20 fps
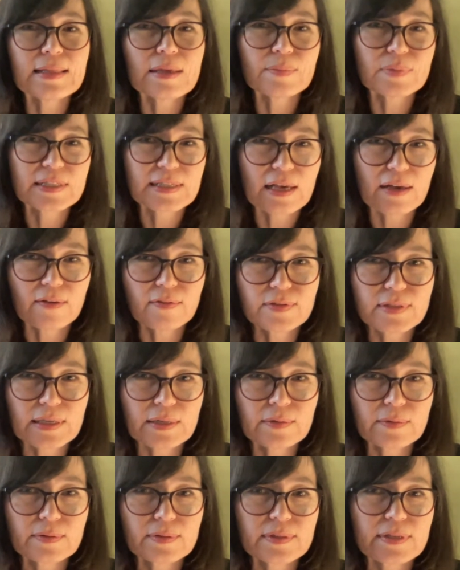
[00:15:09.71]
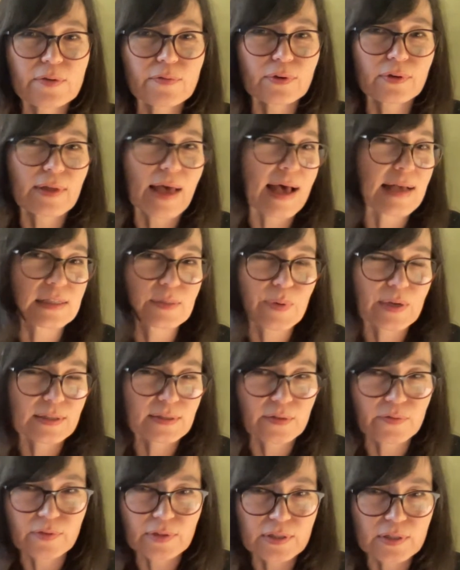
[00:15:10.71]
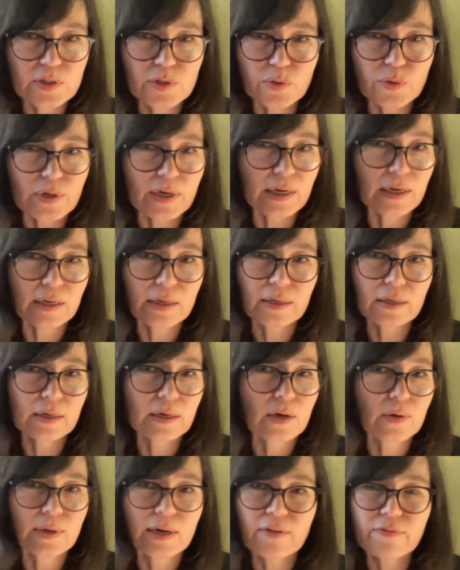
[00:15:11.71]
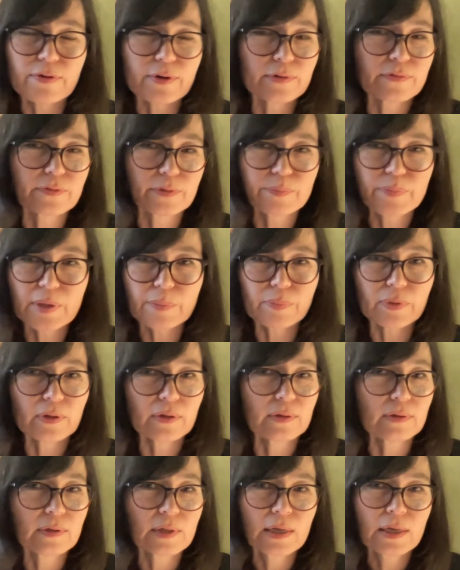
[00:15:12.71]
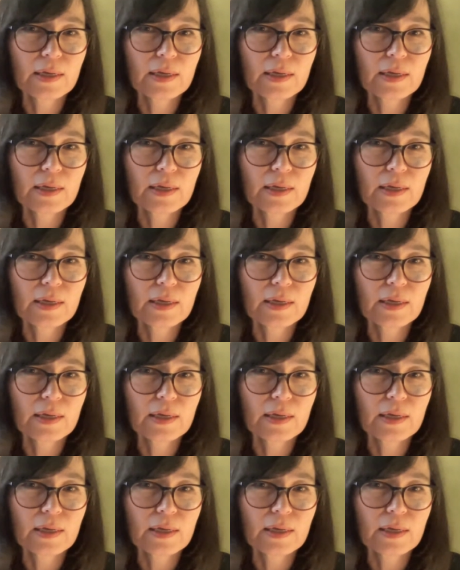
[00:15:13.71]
themselves in several aspects of the story, you know, and I've heard from people